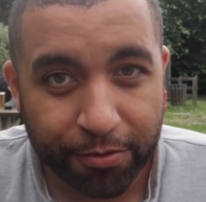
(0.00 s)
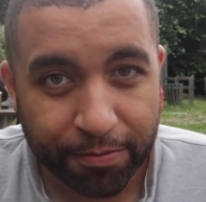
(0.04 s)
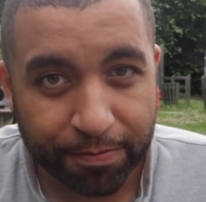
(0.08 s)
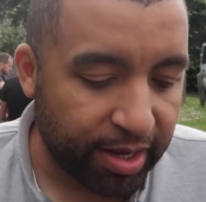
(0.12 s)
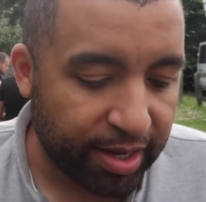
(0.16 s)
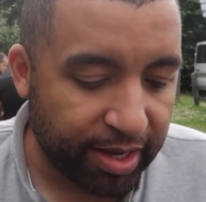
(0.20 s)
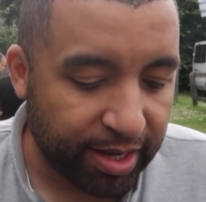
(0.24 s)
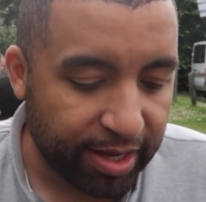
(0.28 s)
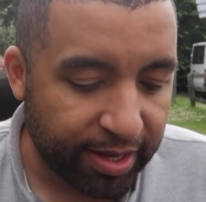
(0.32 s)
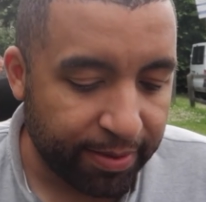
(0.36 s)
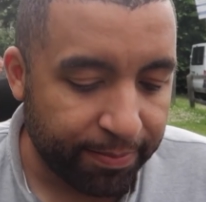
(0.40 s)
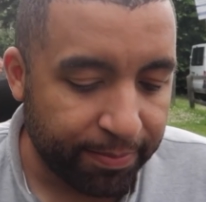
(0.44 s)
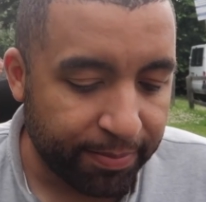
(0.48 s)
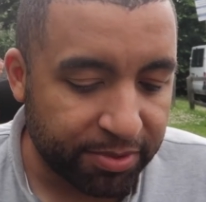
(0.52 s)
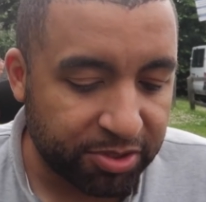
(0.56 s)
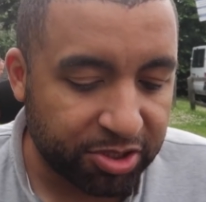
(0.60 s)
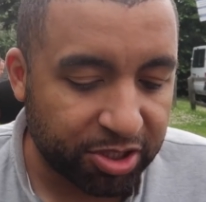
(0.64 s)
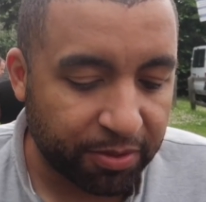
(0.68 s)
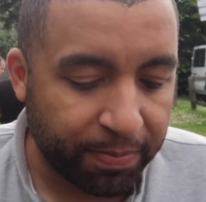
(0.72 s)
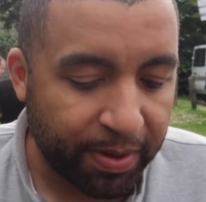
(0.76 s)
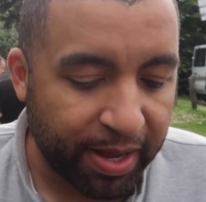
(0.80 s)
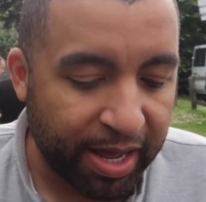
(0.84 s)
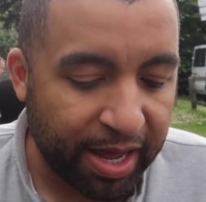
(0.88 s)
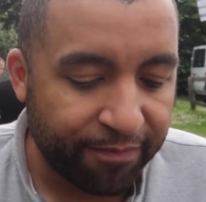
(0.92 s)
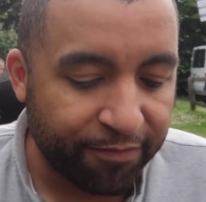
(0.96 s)

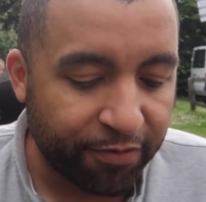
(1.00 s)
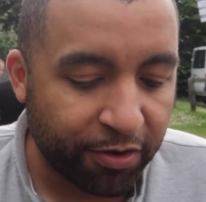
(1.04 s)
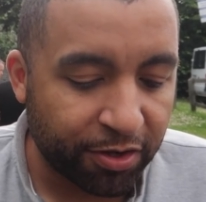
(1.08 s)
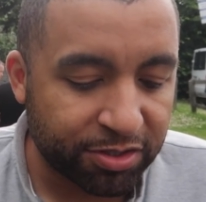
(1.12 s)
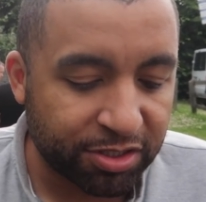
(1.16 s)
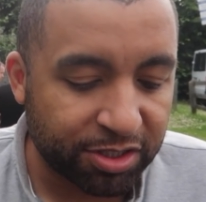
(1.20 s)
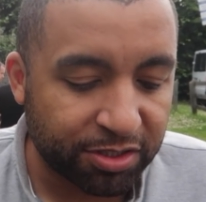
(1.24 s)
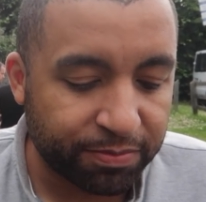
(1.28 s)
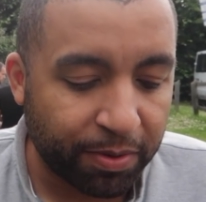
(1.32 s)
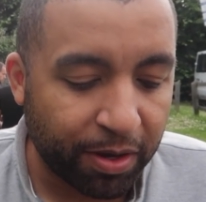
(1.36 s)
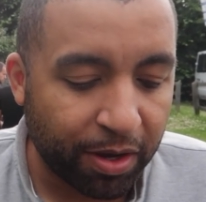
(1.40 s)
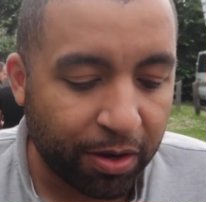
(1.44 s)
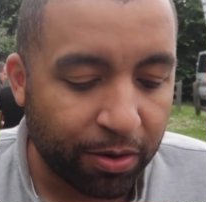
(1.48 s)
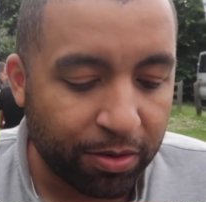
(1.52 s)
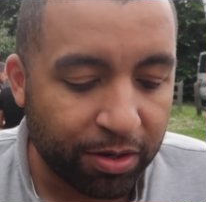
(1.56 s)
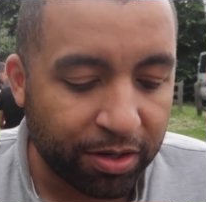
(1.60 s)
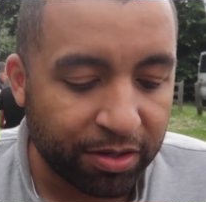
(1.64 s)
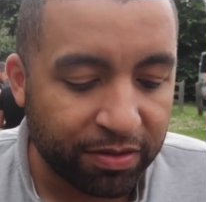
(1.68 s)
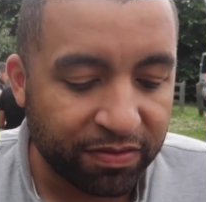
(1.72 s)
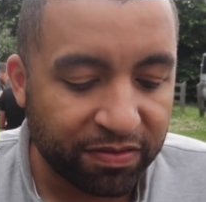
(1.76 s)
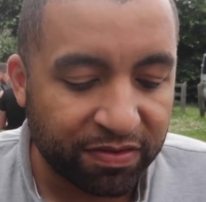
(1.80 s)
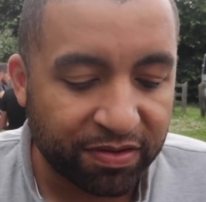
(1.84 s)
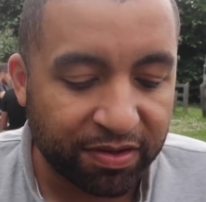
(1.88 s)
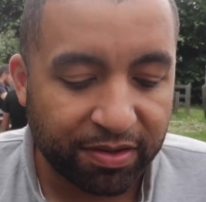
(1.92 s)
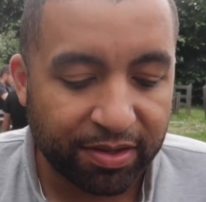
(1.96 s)
Japan versus
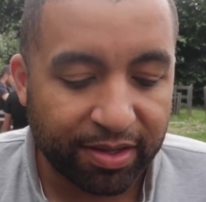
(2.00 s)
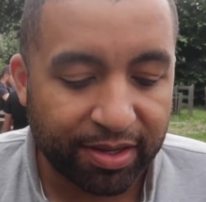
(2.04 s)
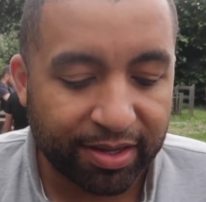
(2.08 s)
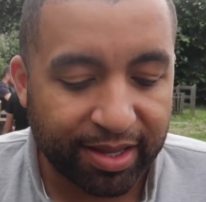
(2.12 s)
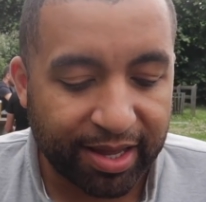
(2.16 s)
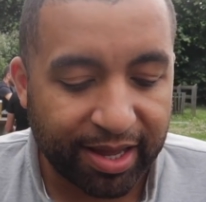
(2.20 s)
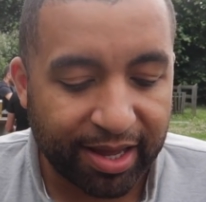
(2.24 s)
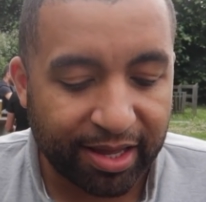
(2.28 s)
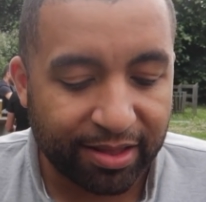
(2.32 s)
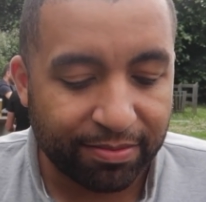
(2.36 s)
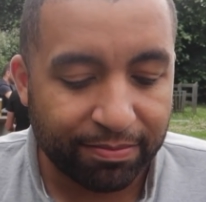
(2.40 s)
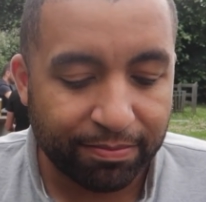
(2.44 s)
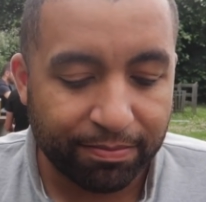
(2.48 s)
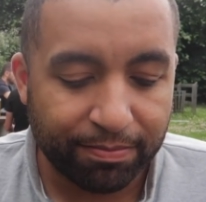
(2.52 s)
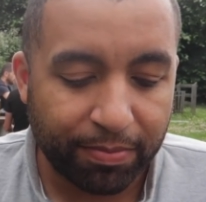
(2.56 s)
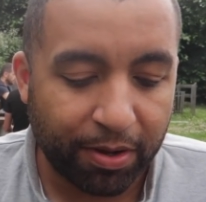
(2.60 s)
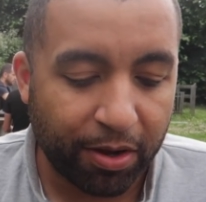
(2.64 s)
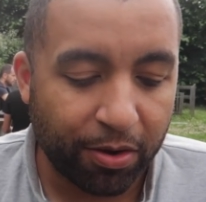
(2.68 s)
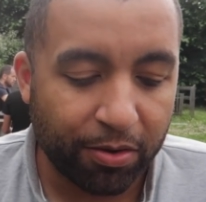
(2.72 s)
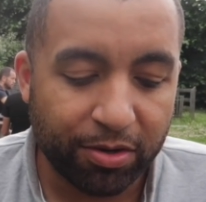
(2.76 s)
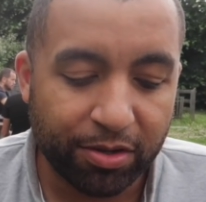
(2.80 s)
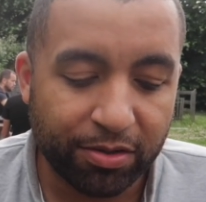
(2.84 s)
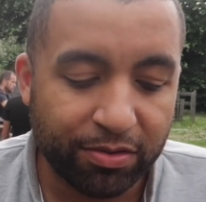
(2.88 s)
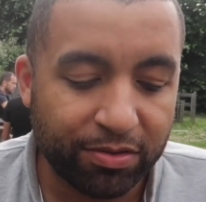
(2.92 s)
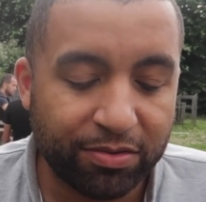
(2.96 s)
Poland, again,
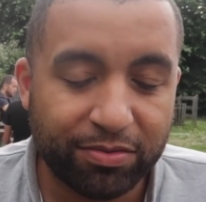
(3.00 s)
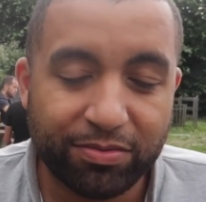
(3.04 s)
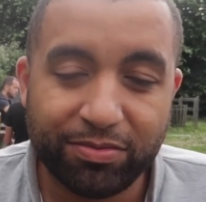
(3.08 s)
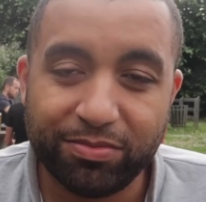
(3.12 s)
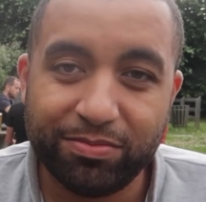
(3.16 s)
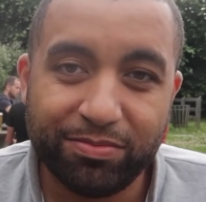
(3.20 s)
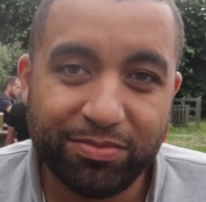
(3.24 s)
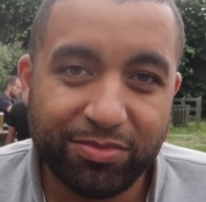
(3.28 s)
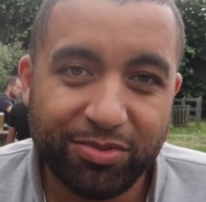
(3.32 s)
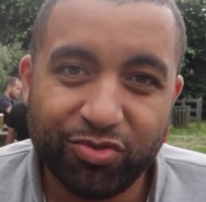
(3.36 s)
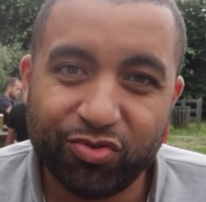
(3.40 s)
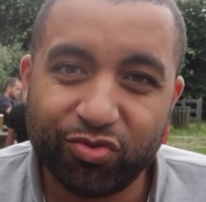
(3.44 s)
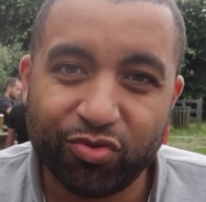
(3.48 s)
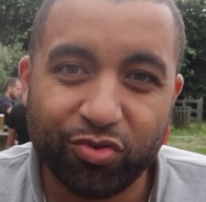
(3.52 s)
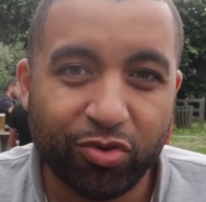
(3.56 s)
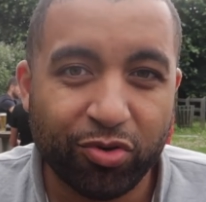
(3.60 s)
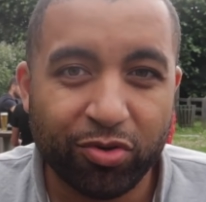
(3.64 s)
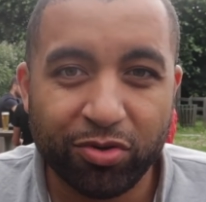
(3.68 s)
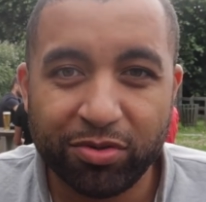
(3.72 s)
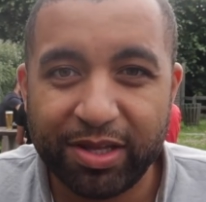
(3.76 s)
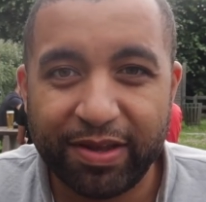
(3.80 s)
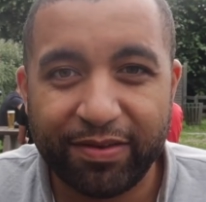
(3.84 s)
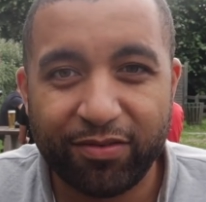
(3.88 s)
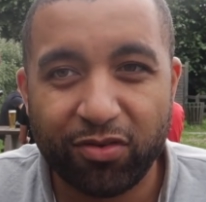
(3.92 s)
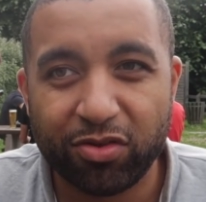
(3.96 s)
Poland
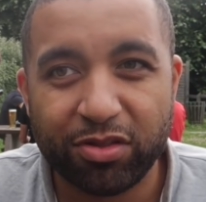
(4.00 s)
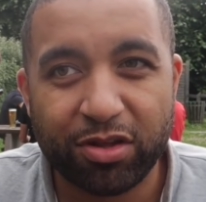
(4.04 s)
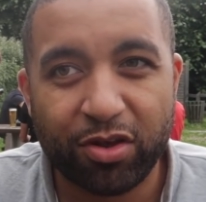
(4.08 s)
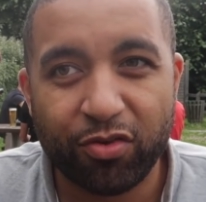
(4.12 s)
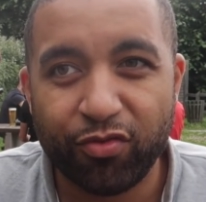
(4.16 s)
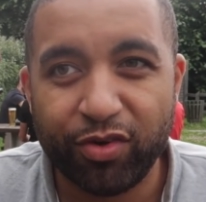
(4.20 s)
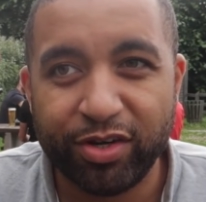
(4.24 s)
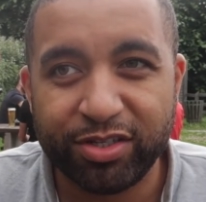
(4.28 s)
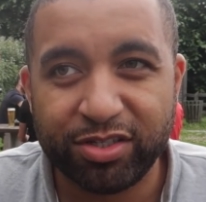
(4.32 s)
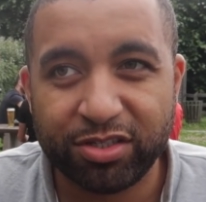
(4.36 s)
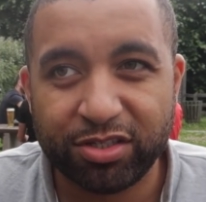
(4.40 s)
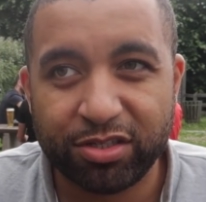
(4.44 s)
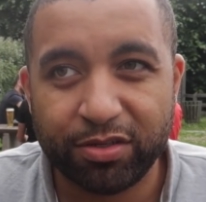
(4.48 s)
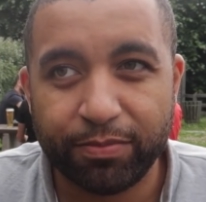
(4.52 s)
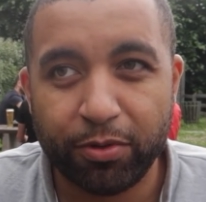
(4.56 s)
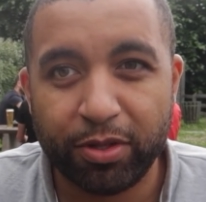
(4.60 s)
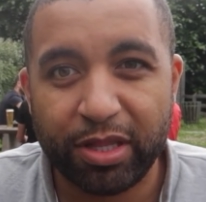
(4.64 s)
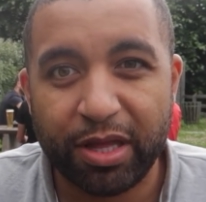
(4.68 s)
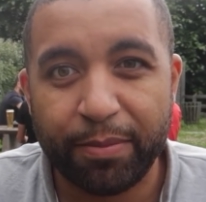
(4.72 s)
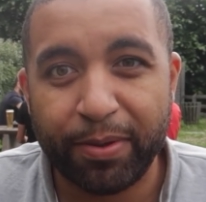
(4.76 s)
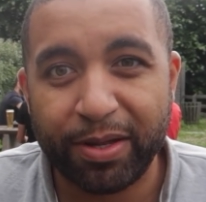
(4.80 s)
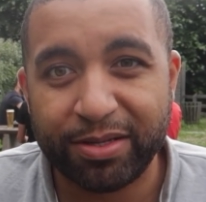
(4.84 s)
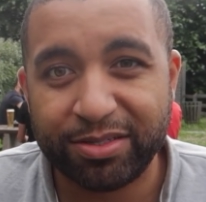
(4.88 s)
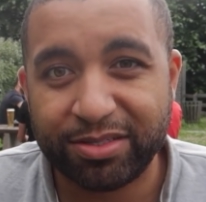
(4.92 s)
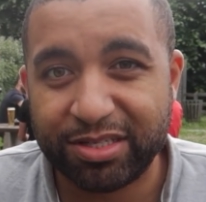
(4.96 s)
draw, they've got no reason to put
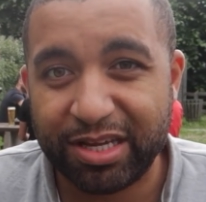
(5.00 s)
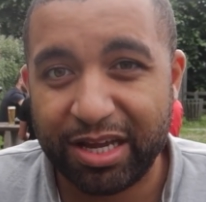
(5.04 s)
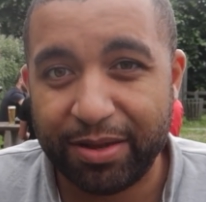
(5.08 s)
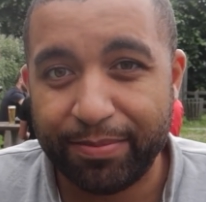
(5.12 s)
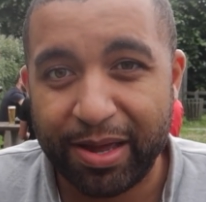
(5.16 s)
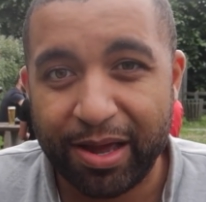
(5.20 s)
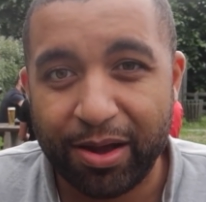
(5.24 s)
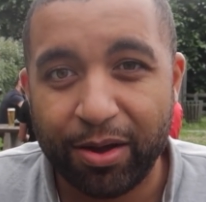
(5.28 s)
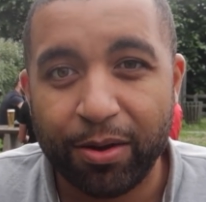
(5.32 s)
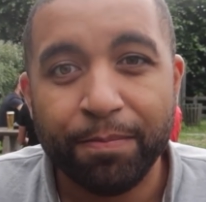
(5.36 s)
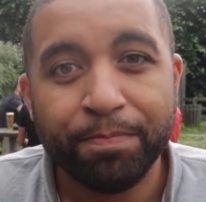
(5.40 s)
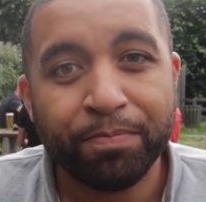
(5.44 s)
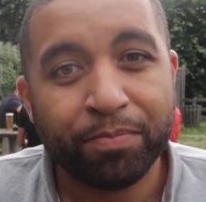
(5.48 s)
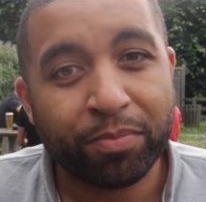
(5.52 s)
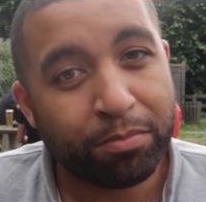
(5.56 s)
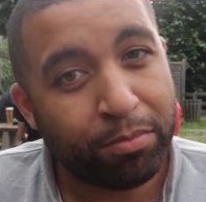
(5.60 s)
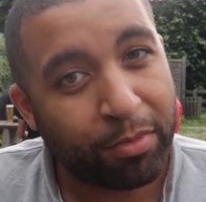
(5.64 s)
their best team out,